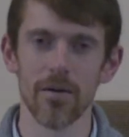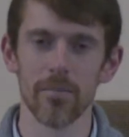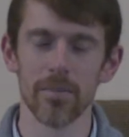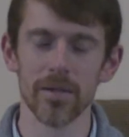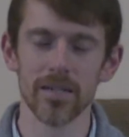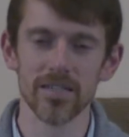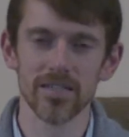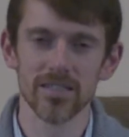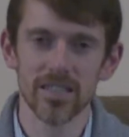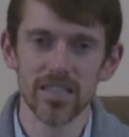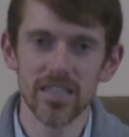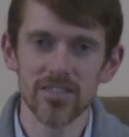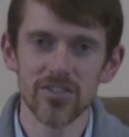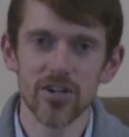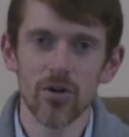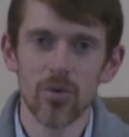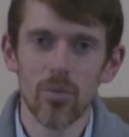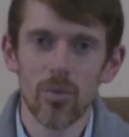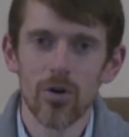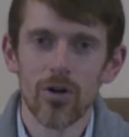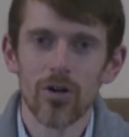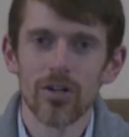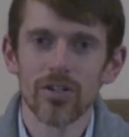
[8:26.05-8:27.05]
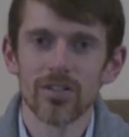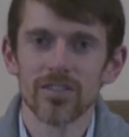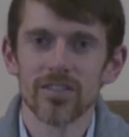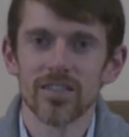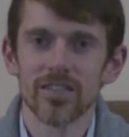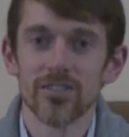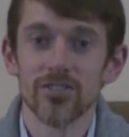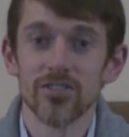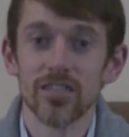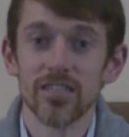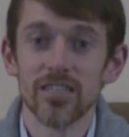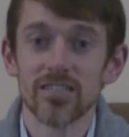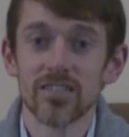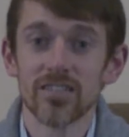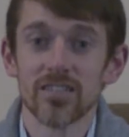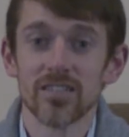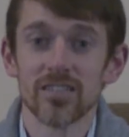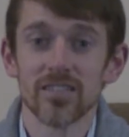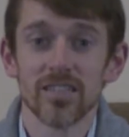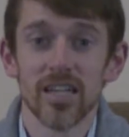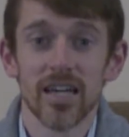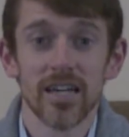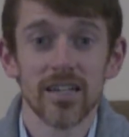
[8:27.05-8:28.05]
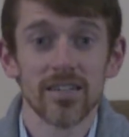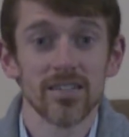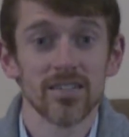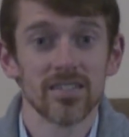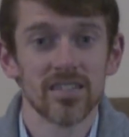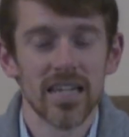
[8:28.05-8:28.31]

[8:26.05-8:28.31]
because these are words that Jesus intends